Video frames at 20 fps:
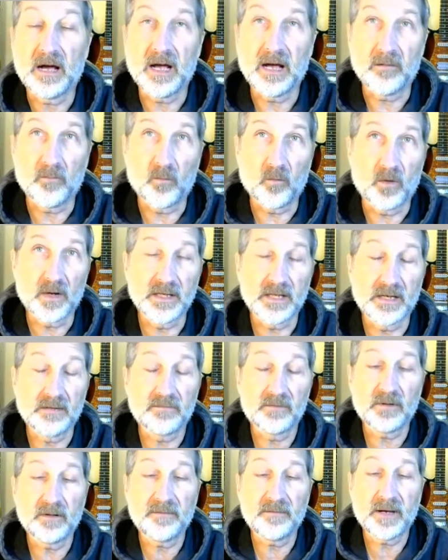1
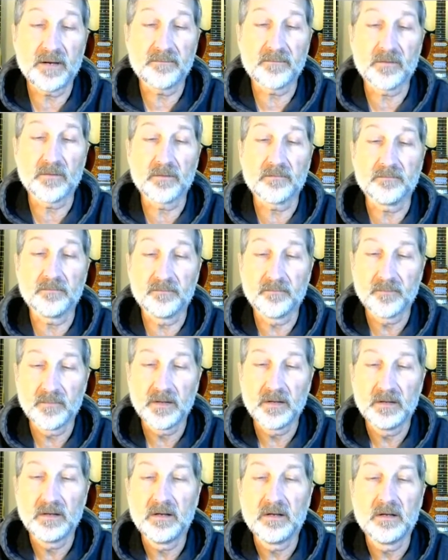level of effort,
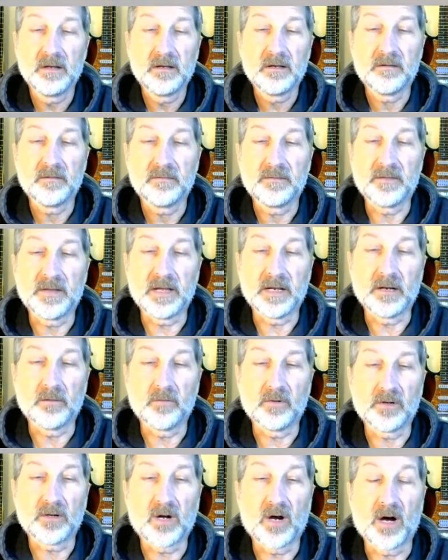then it
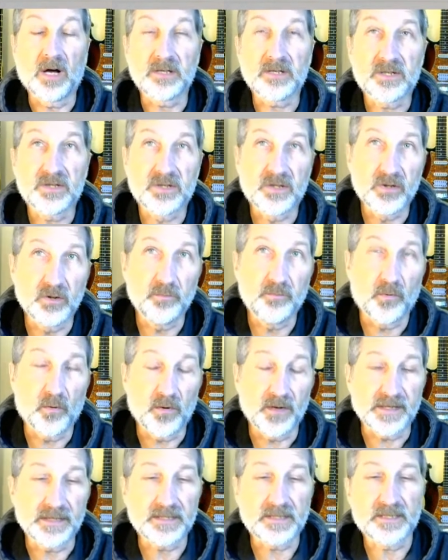will cost 2
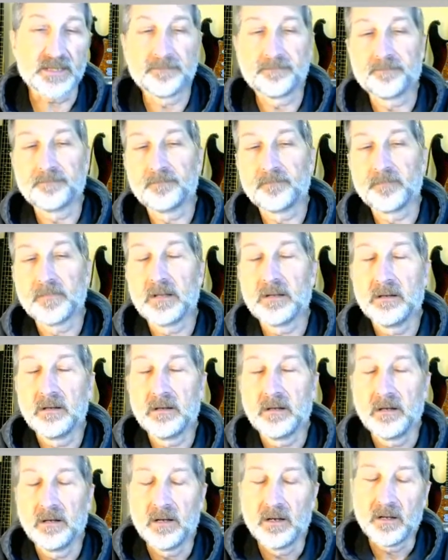points.
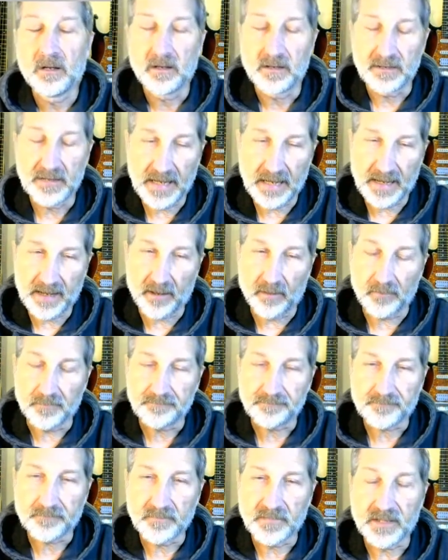Now,
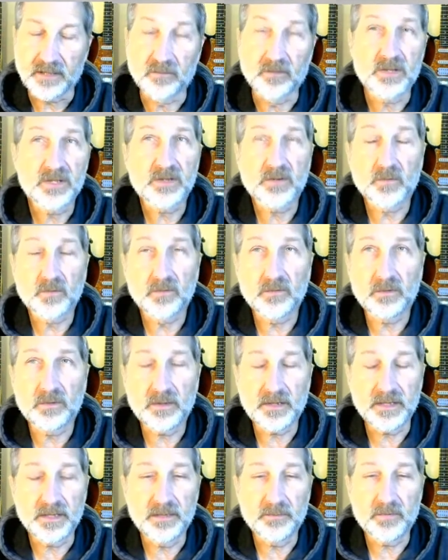there is a rule
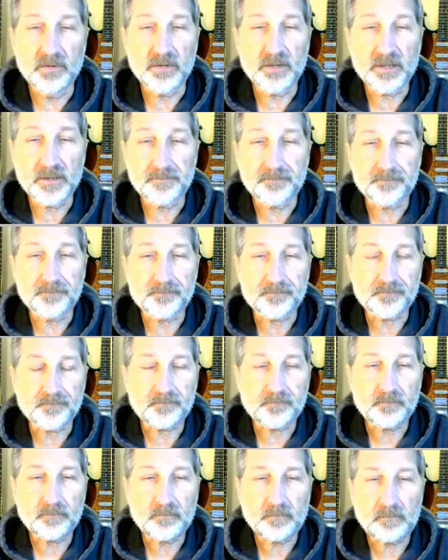in the book
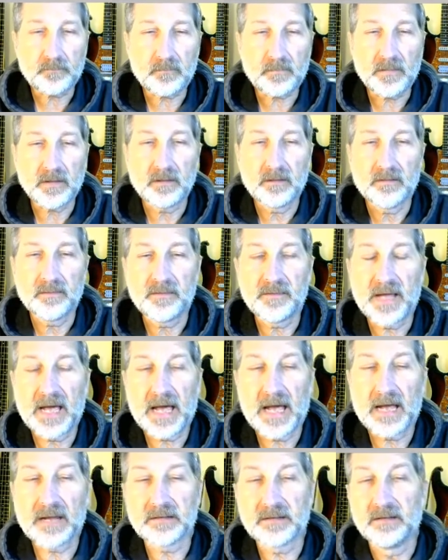
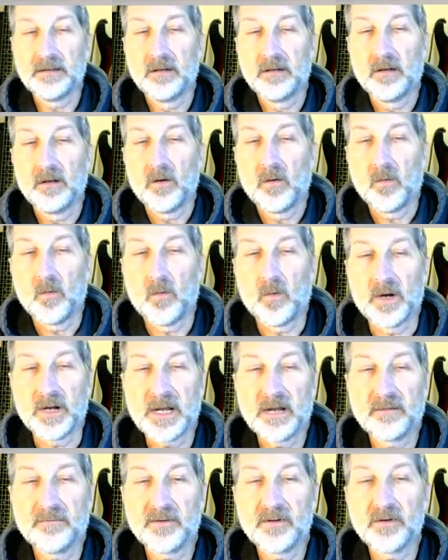that
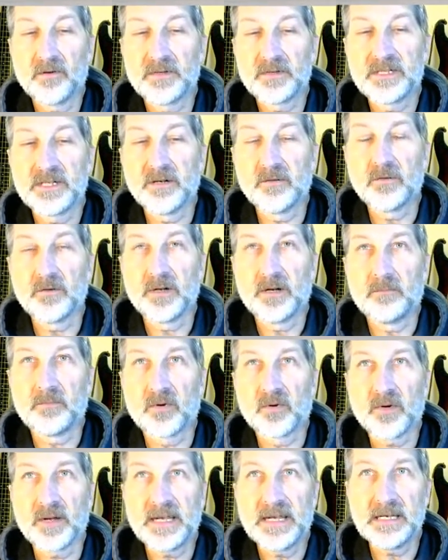whatever your tier
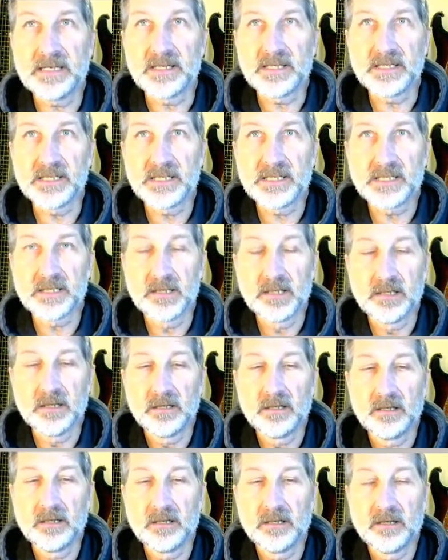number is
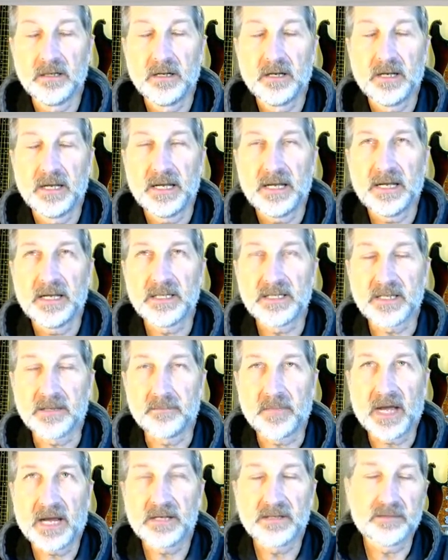the
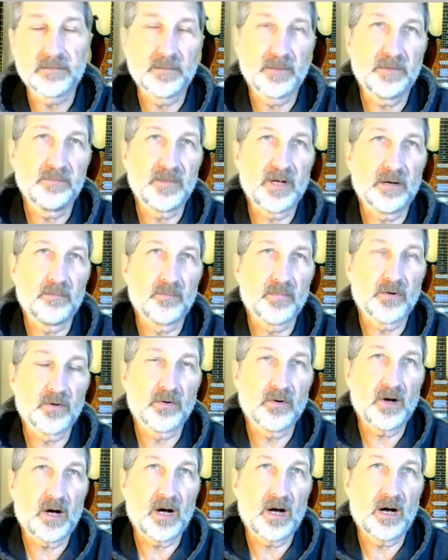maximum
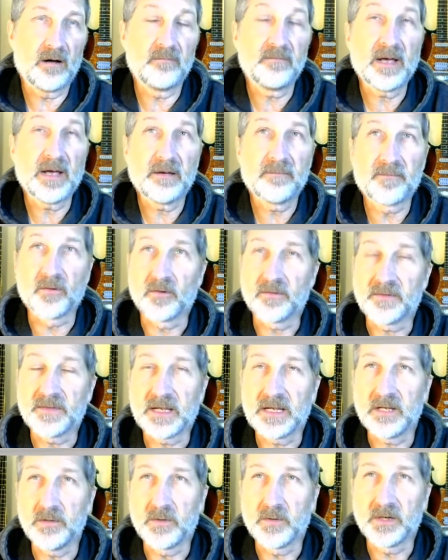number of effort
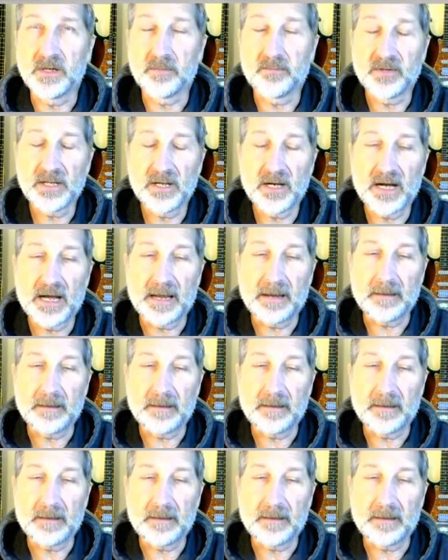that you can apply.